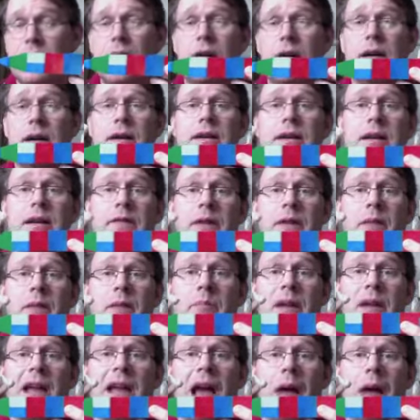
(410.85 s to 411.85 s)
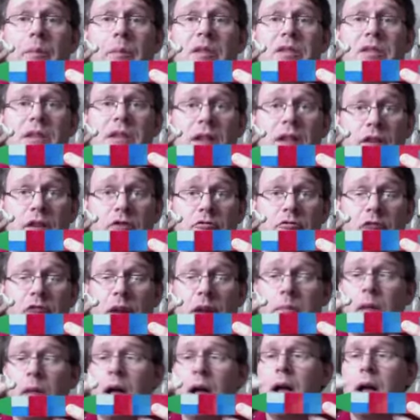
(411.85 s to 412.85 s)
event B happens in the other
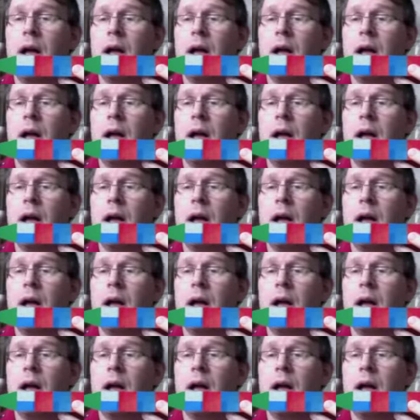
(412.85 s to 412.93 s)
frame.